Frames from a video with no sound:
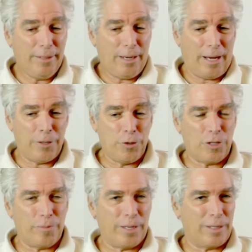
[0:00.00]
I
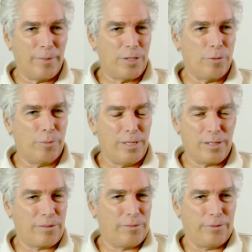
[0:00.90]
usually bring them into
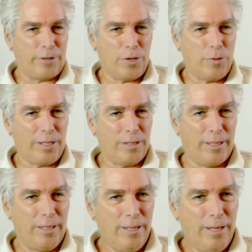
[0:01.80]
bliss very
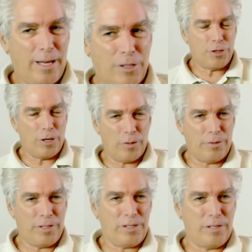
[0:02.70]
quickly and show
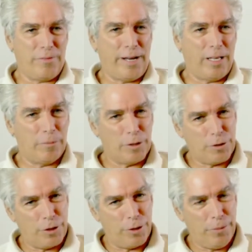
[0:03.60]
this is available
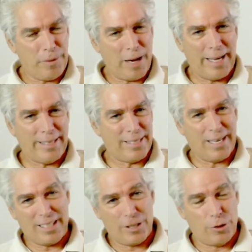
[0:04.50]
to you. I did
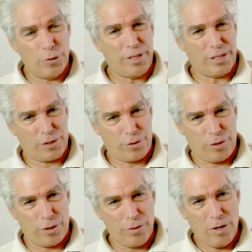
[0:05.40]
not do this to
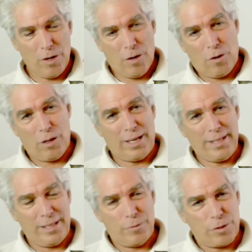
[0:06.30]
you. All I
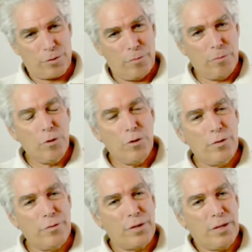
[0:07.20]
did was
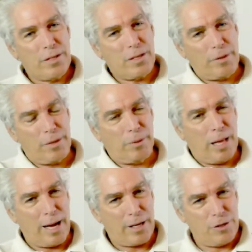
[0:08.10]
remove some of the
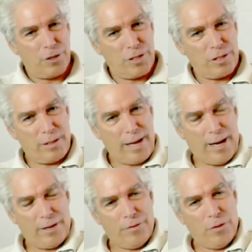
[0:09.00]
blockages
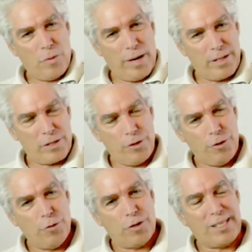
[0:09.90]
out of the way so
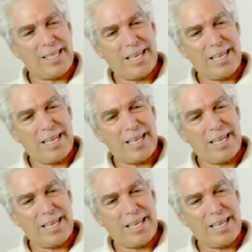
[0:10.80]
you could